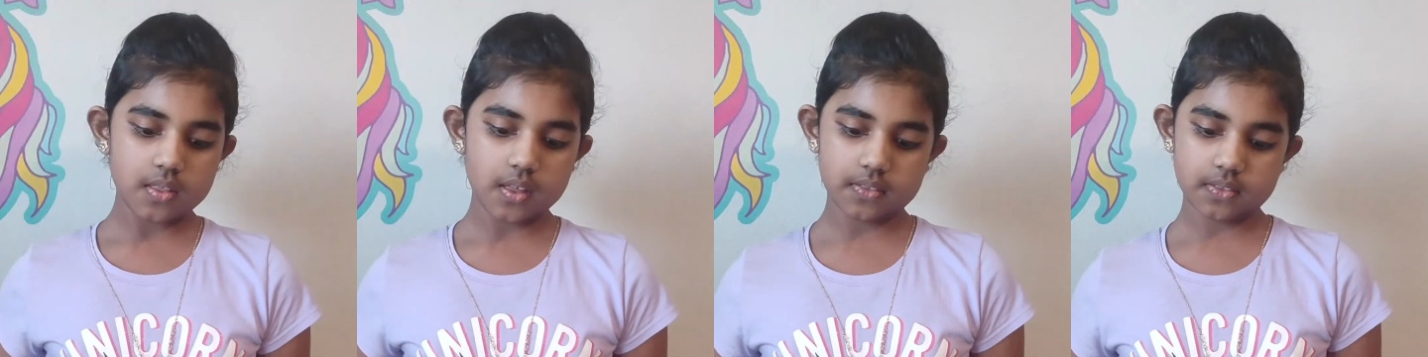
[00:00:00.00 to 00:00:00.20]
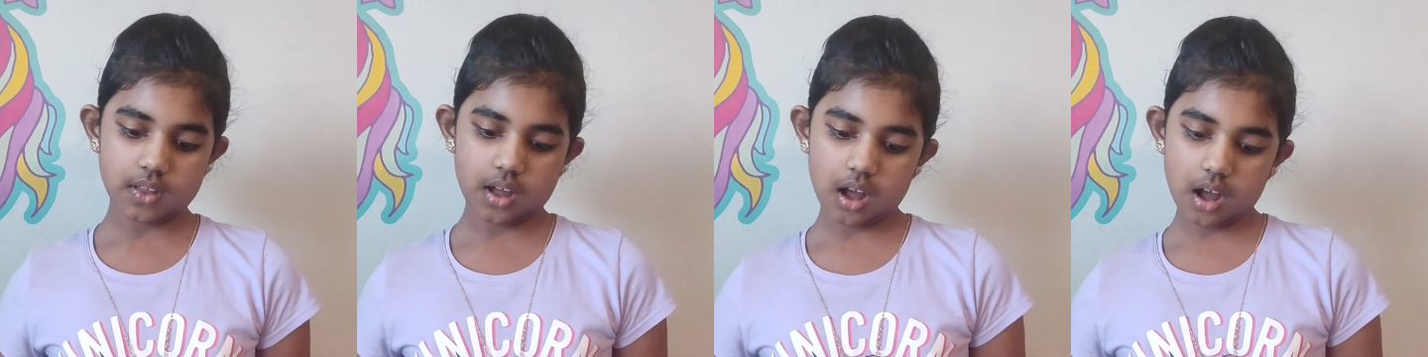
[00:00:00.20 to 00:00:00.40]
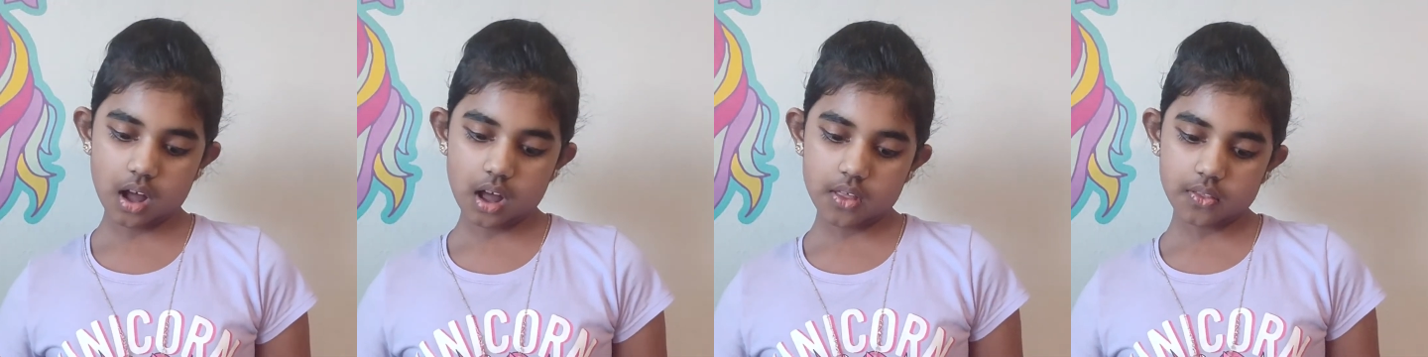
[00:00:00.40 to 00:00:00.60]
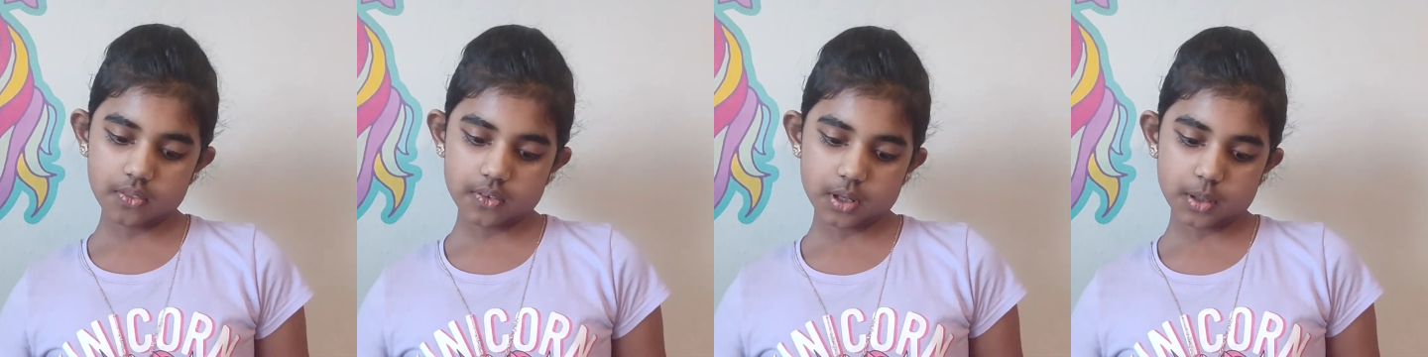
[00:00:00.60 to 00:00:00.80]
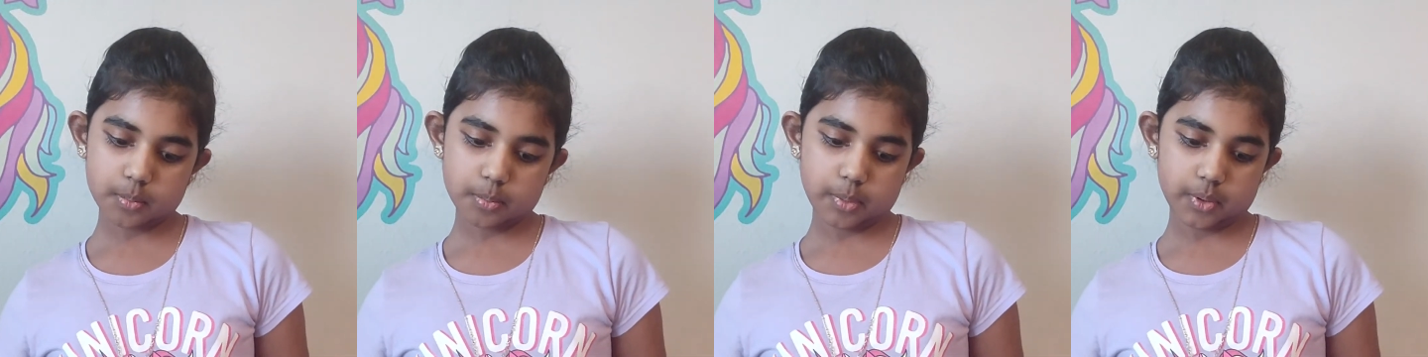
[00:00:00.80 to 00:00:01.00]
Then the
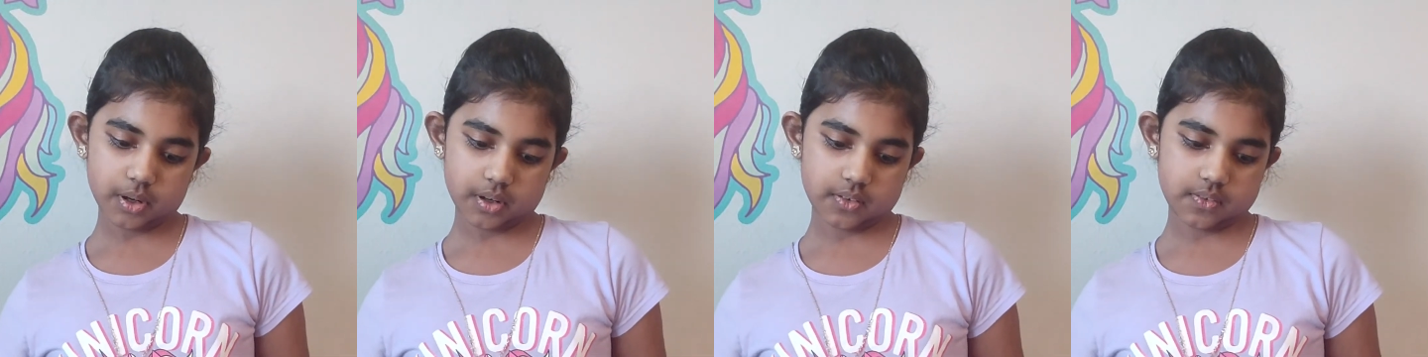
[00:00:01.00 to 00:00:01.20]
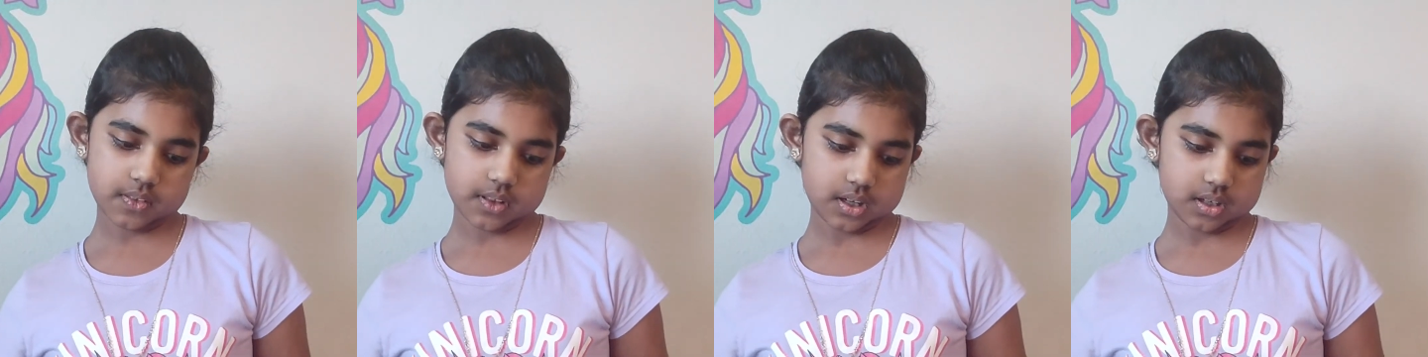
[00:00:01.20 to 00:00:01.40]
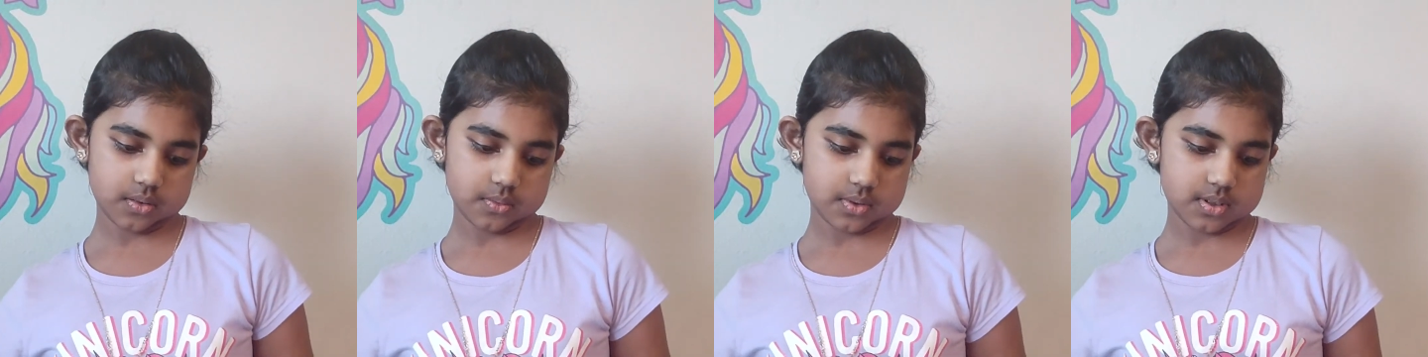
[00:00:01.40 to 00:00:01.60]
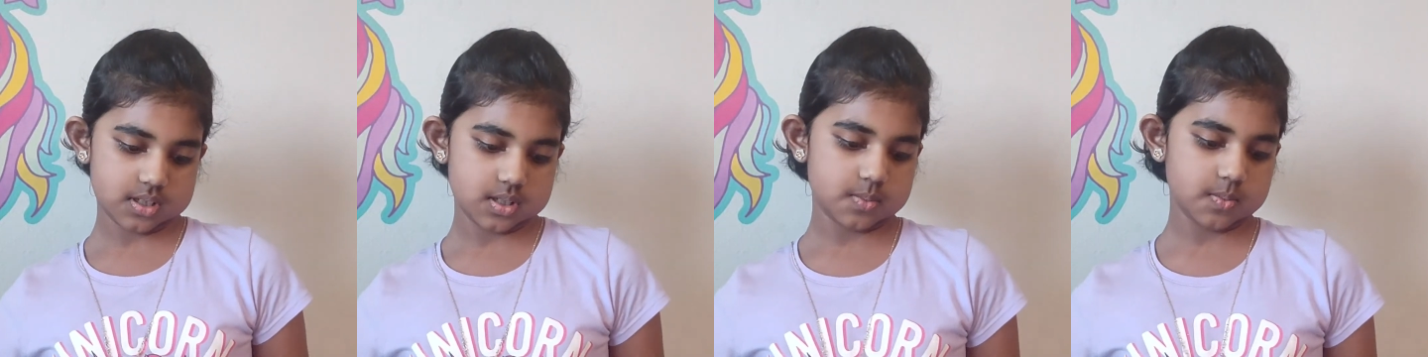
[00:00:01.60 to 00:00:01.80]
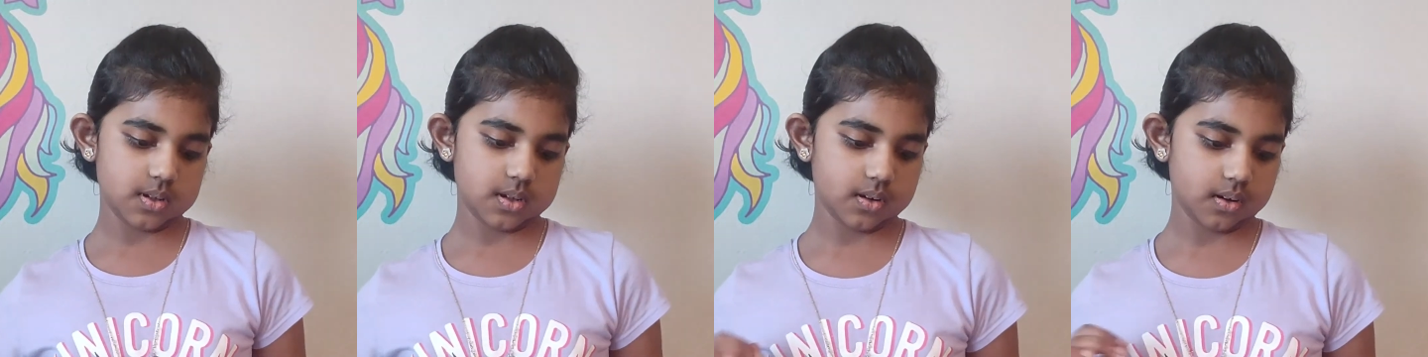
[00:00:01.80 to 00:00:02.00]
other book that I'm going
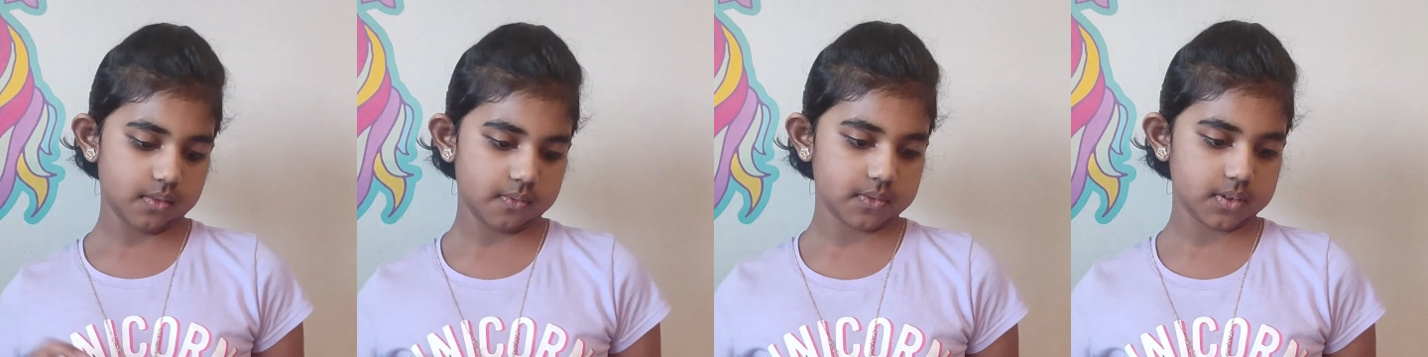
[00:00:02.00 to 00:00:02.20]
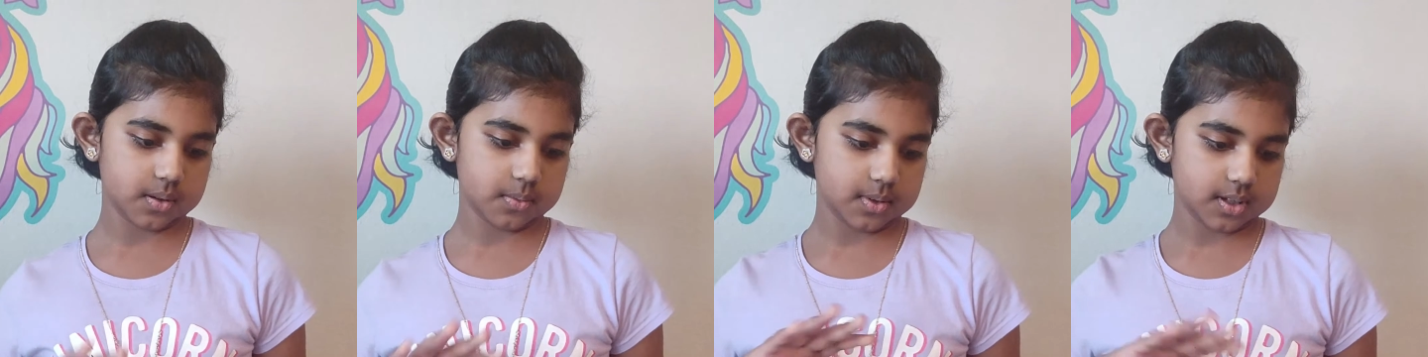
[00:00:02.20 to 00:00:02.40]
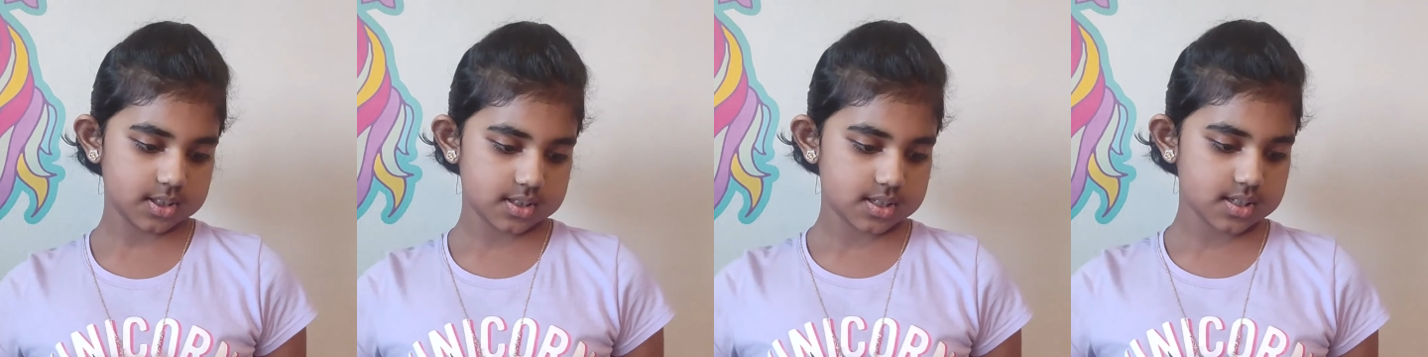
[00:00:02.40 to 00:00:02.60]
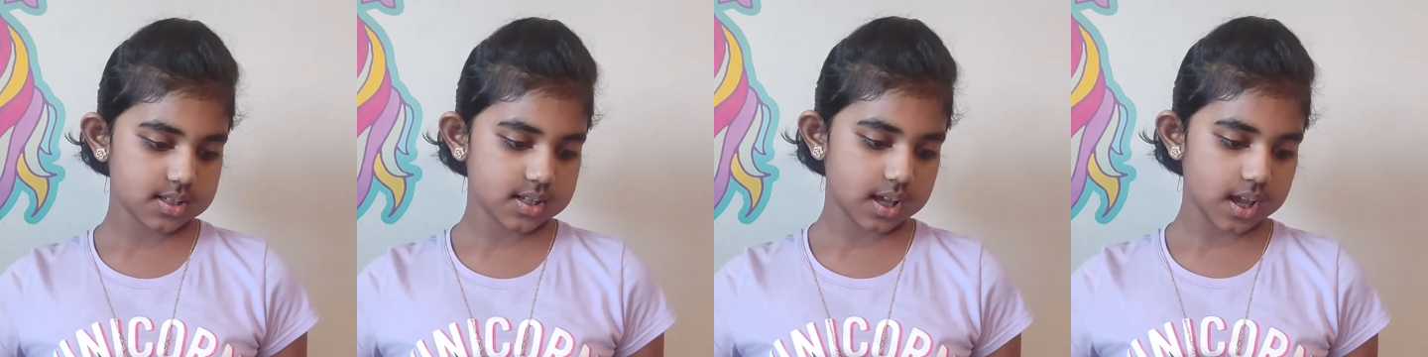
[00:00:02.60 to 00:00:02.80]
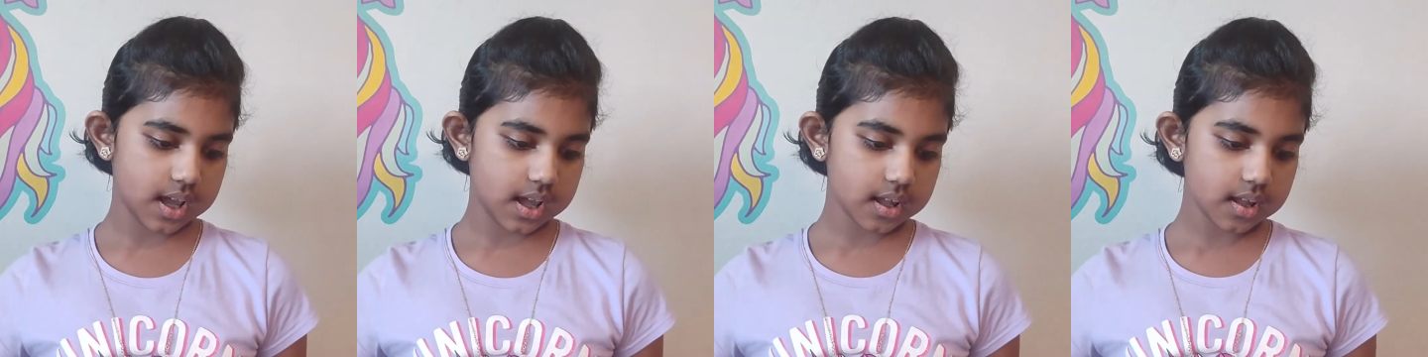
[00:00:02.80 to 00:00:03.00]
to be reviewing
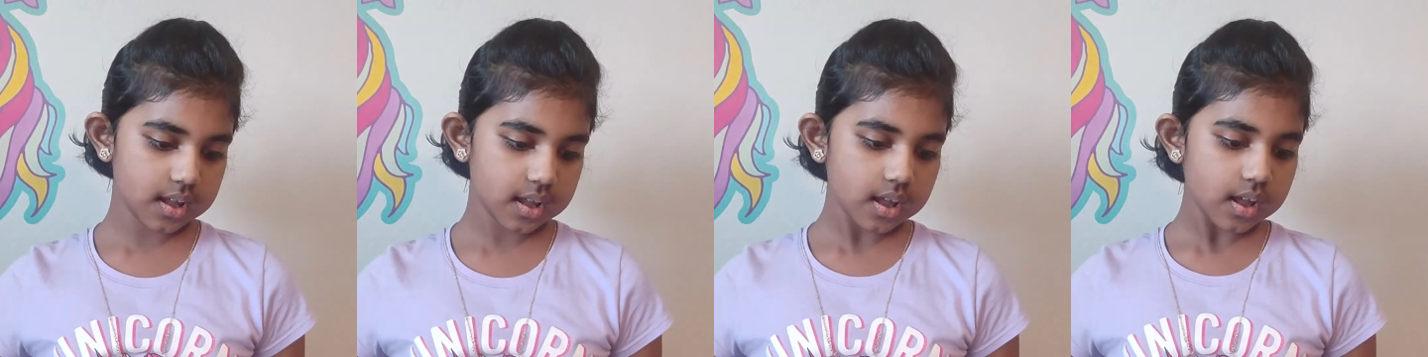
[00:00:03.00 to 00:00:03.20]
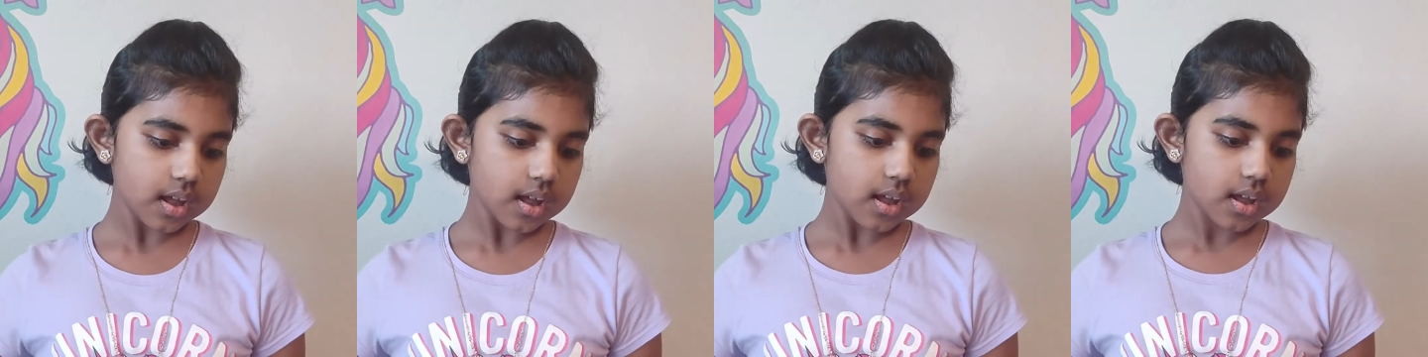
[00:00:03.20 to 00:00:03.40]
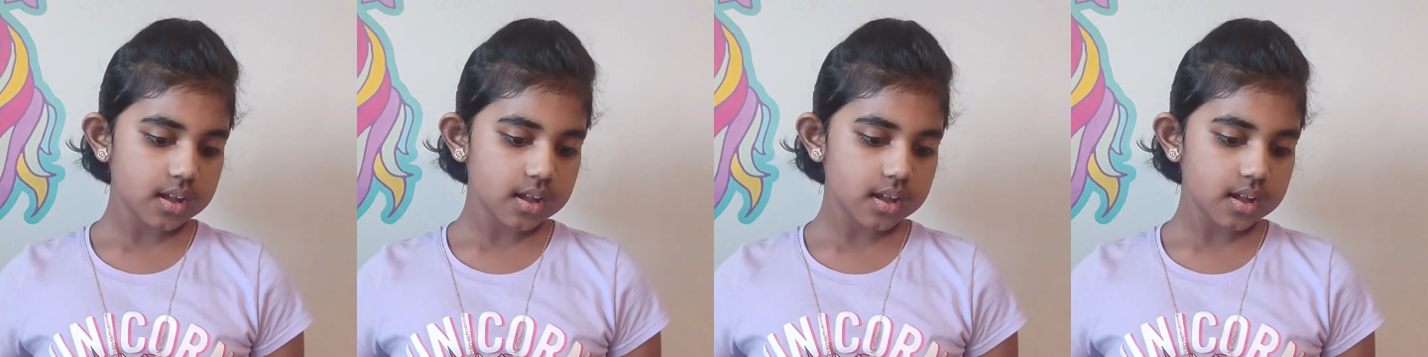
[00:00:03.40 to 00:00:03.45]
today